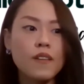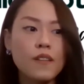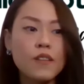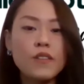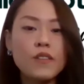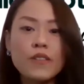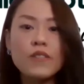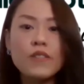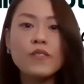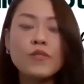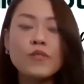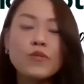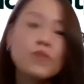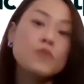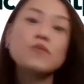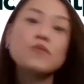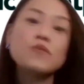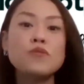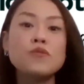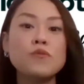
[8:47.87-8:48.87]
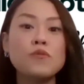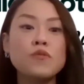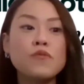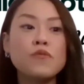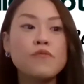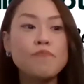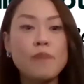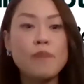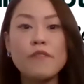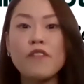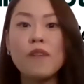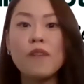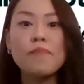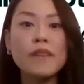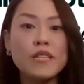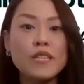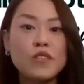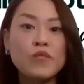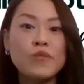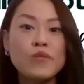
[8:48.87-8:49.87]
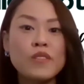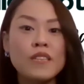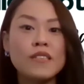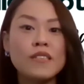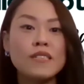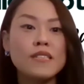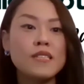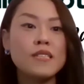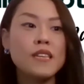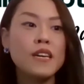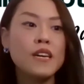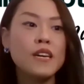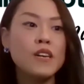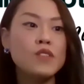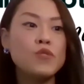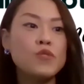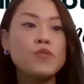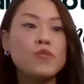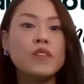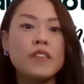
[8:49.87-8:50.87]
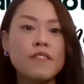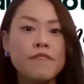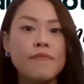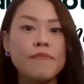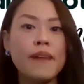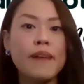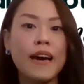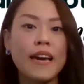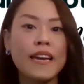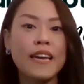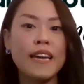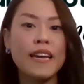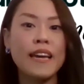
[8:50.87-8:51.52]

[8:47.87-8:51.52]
to perform my duties, to give back.